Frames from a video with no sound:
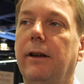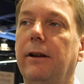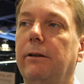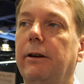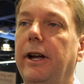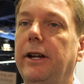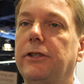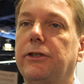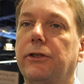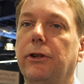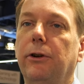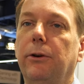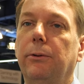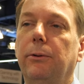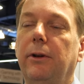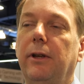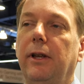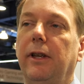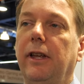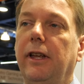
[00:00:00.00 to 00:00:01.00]
Right,
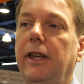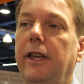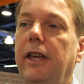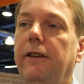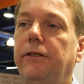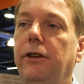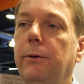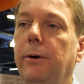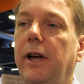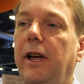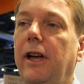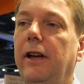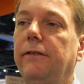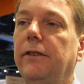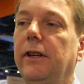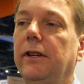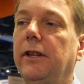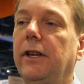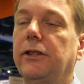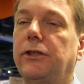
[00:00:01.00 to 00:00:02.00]
so if you
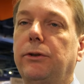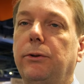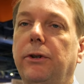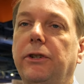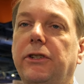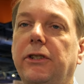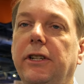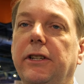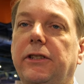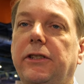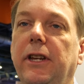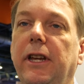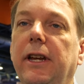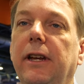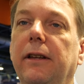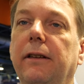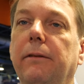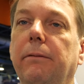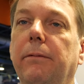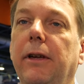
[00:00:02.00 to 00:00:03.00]
have a source and a
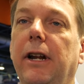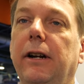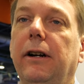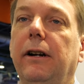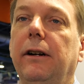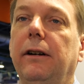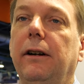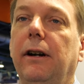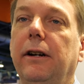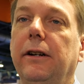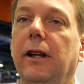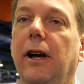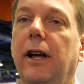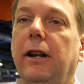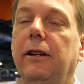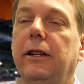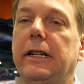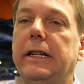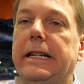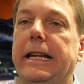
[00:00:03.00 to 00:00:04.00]
sink that are
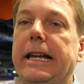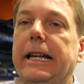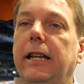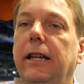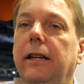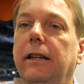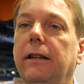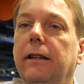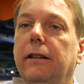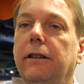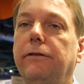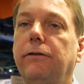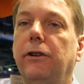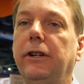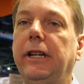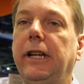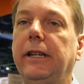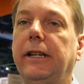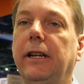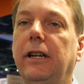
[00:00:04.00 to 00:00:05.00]
not needing the
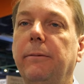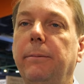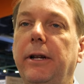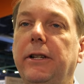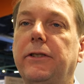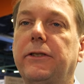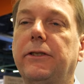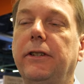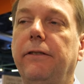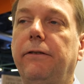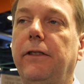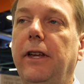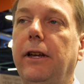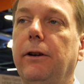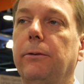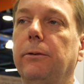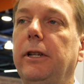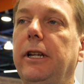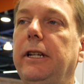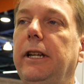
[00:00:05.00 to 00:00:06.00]
48 gigabits, if
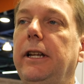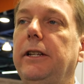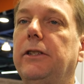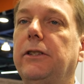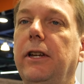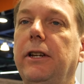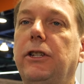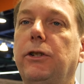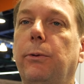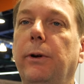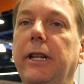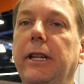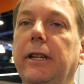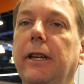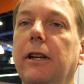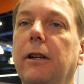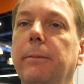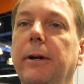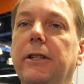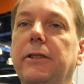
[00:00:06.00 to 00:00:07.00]
they only need, say, 20
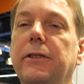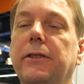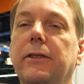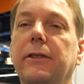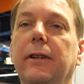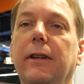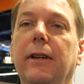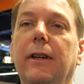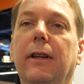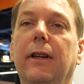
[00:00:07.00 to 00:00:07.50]
gigabits,